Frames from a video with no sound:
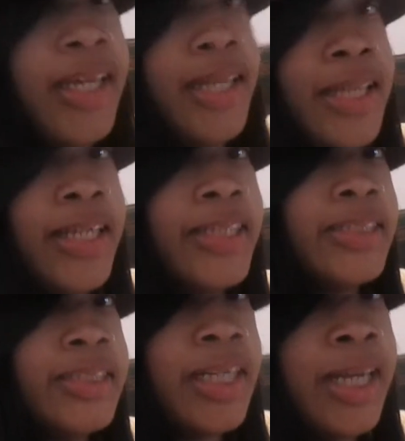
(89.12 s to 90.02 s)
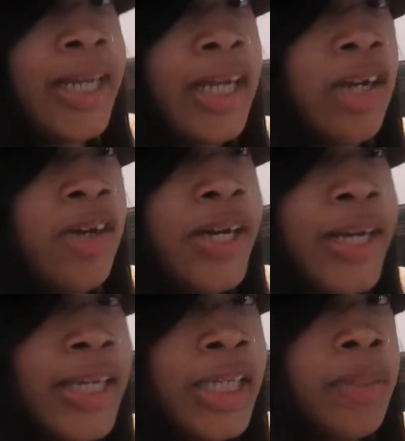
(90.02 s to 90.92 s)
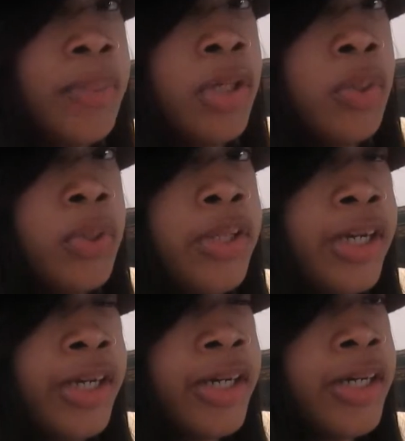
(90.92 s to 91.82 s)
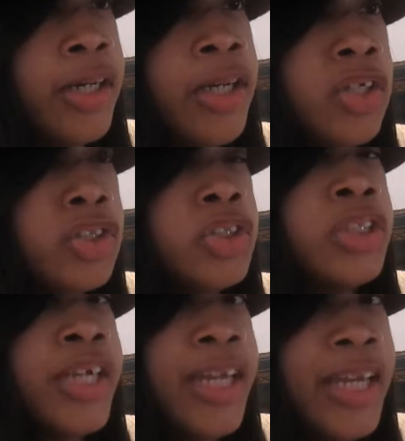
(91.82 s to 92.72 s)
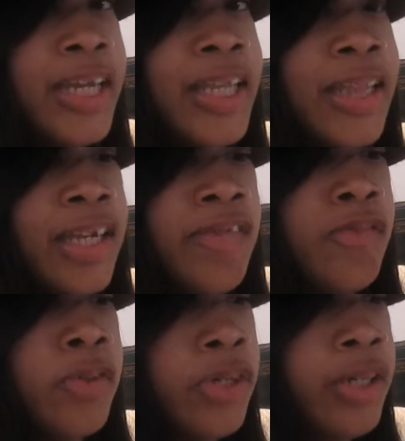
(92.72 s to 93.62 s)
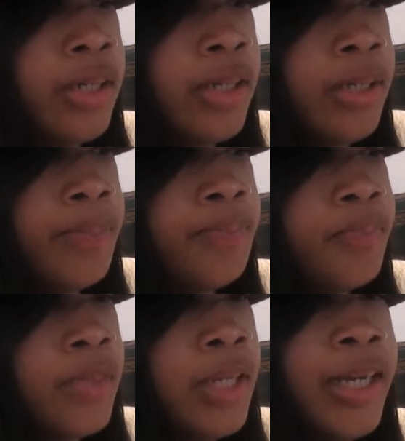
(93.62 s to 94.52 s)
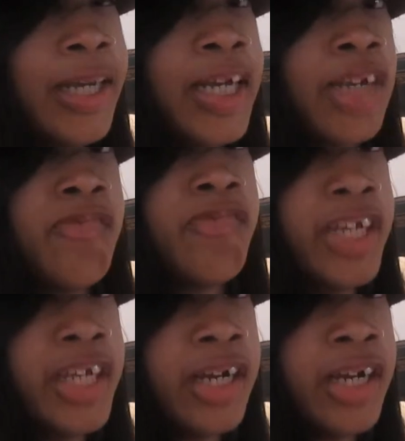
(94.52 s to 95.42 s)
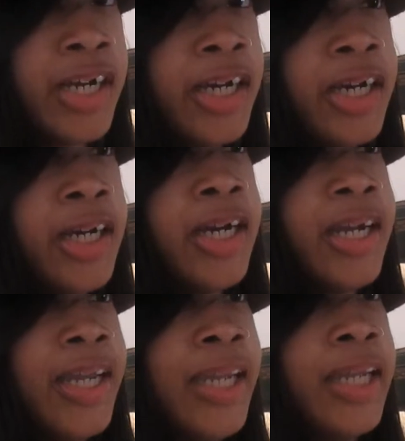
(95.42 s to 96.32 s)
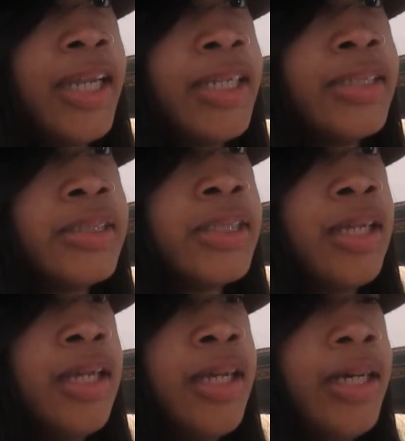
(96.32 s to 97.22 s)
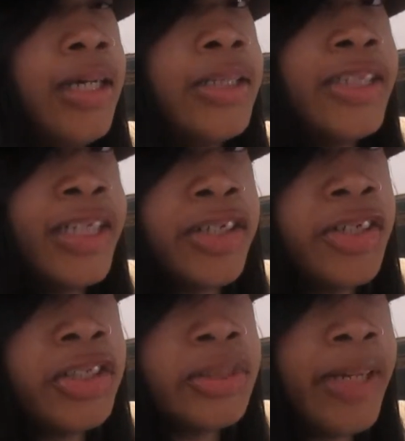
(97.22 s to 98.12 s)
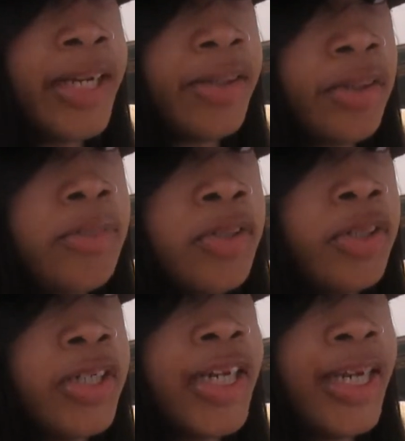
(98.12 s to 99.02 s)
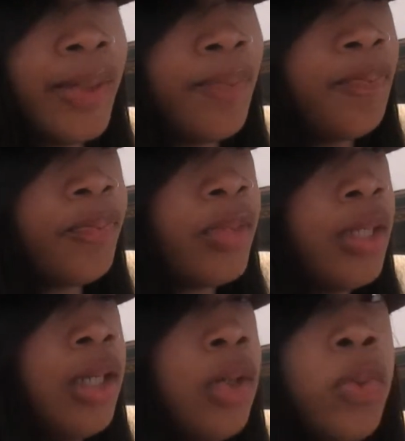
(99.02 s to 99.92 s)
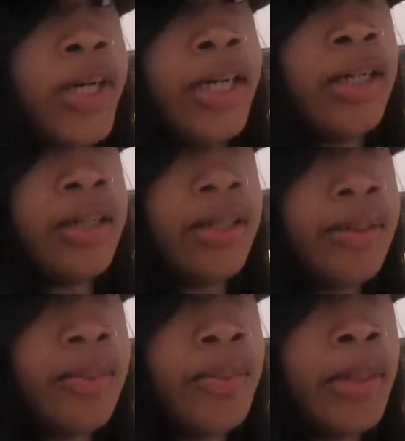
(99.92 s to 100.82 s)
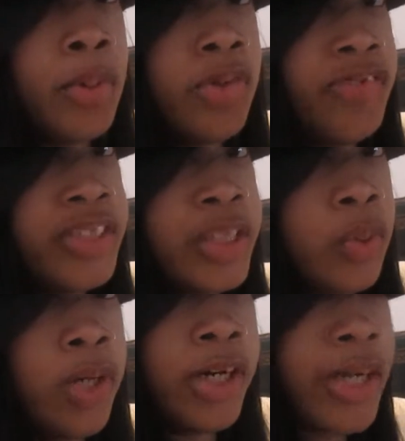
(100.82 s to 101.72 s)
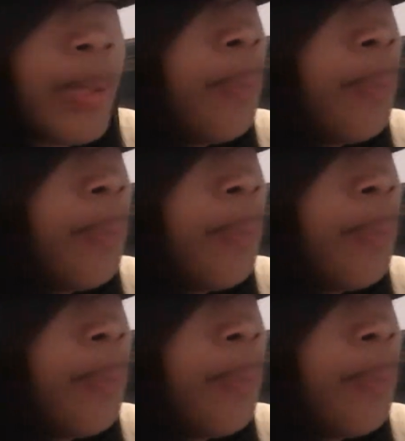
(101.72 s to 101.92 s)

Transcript: And that's how I keep up with her during the day, and therefore, um, I can feed her and uh, take her to use the bathroom during the day while my boyfriend's at work.